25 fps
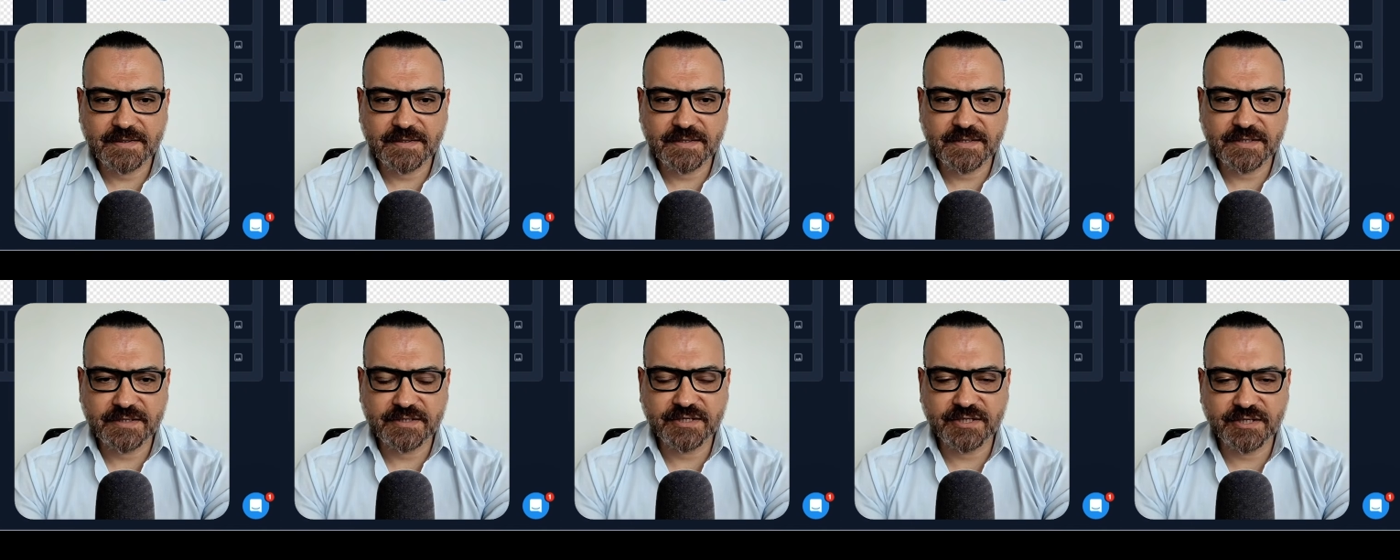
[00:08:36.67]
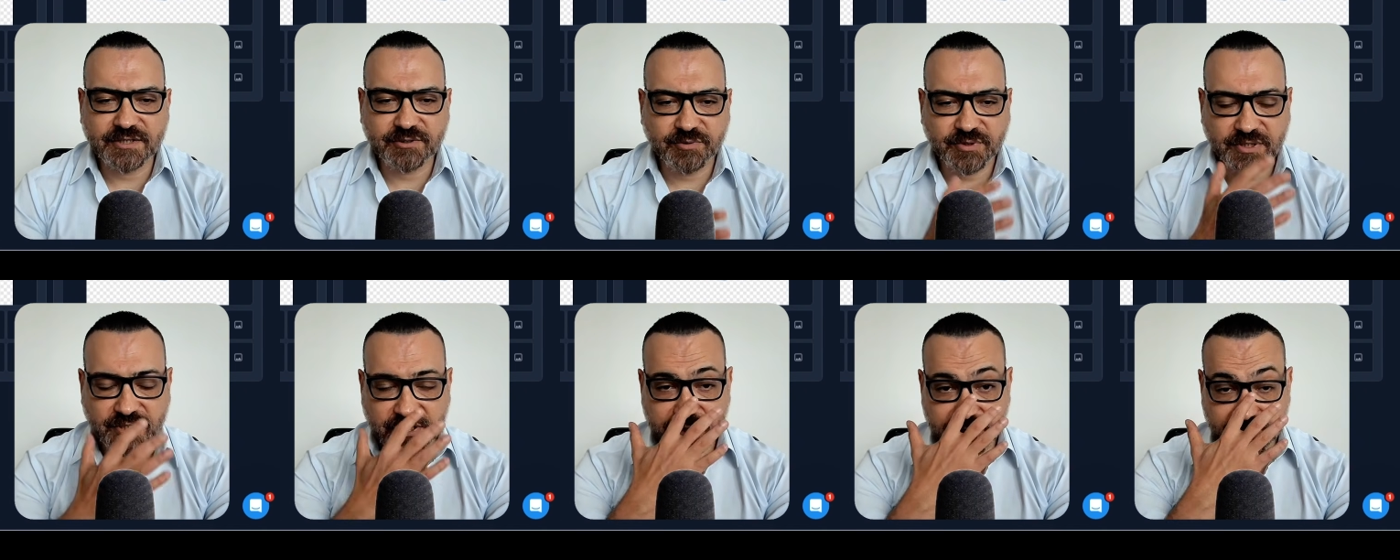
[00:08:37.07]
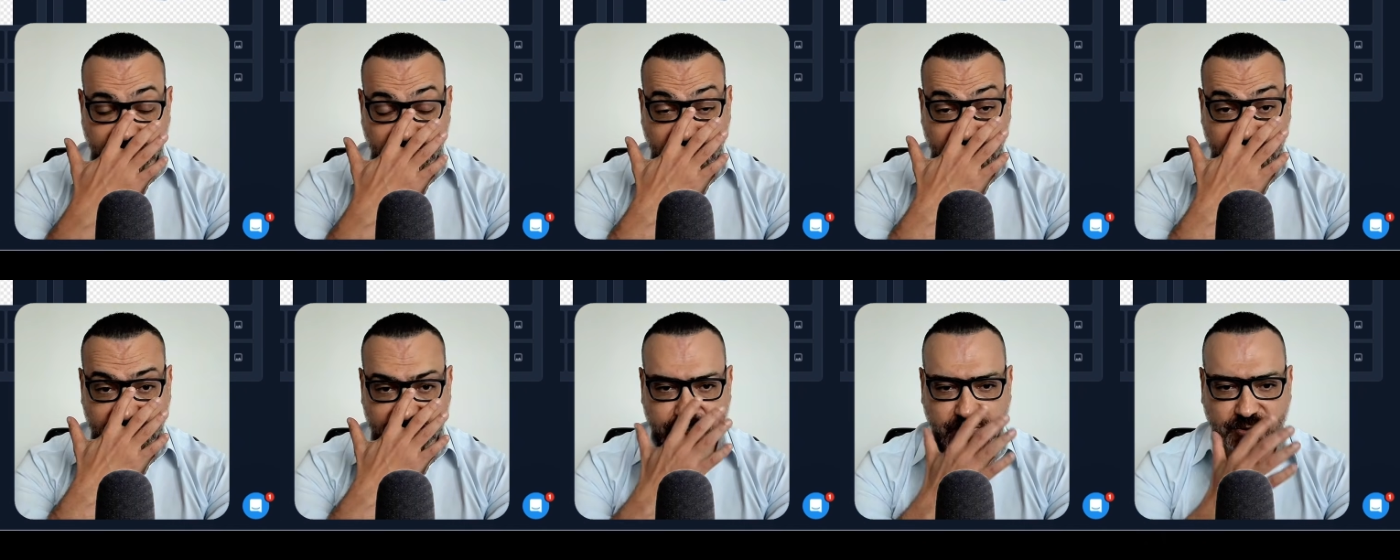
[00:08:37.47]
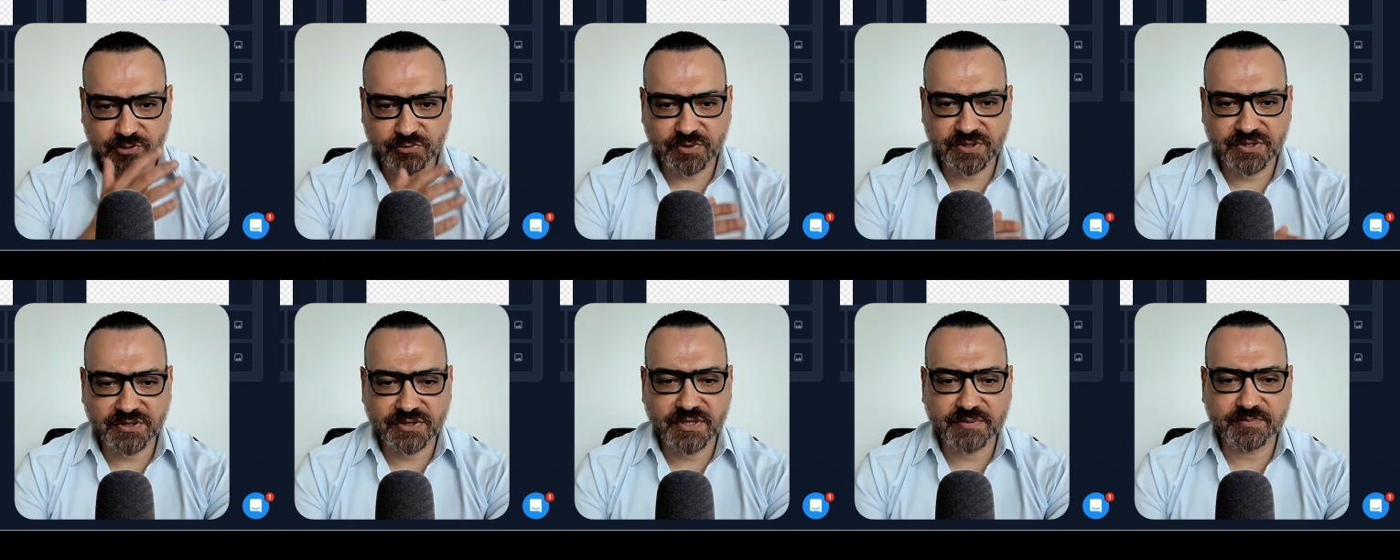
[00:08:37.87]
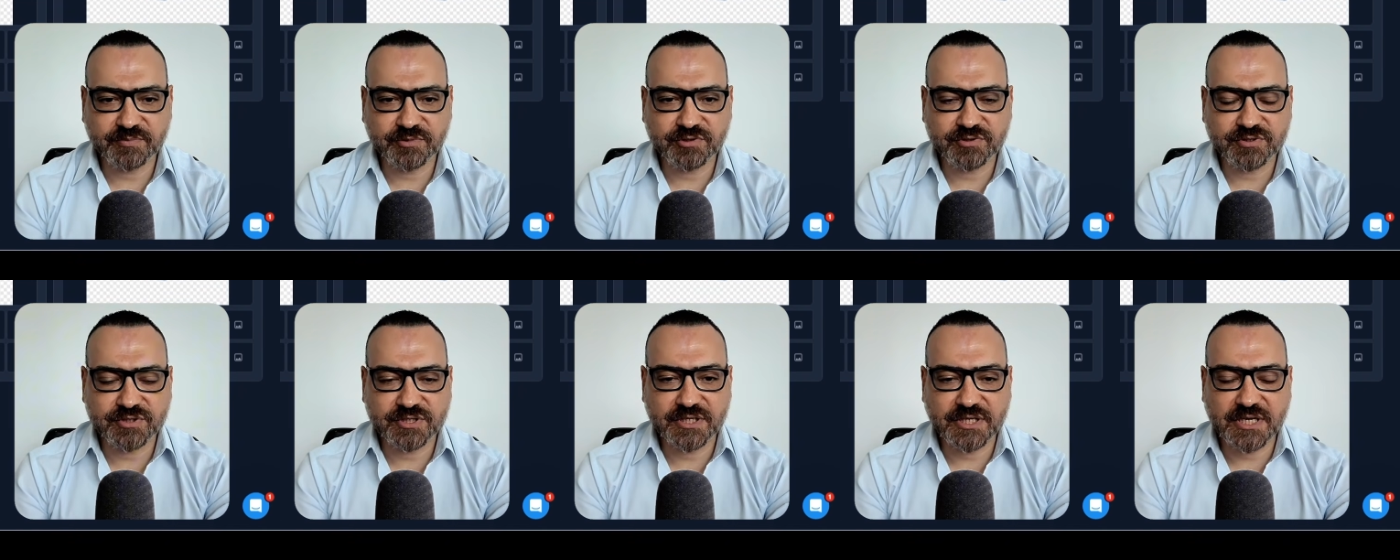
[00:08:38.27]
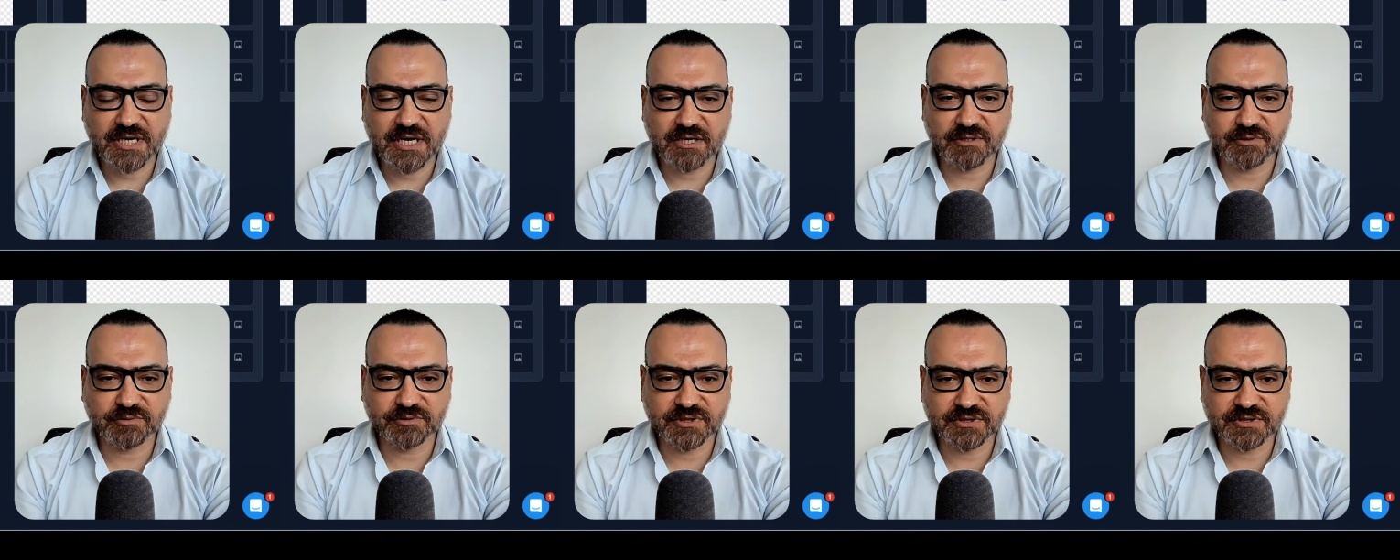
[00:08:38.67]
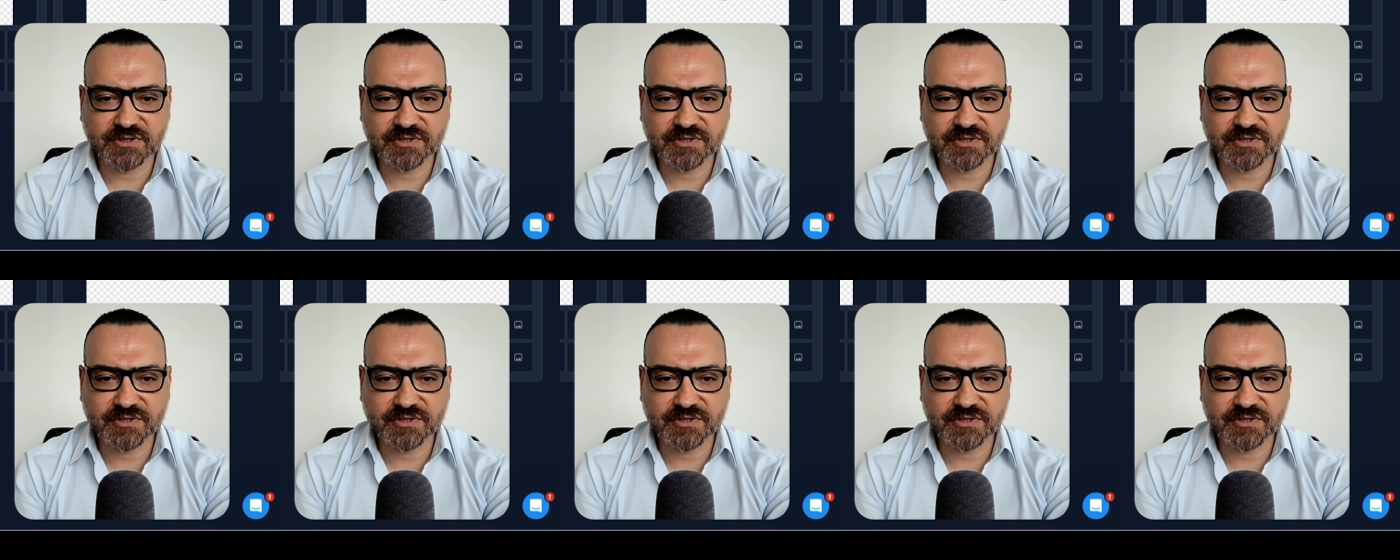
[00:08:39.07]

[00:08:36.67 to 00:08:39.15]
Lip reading: And here we can switch between them to see how the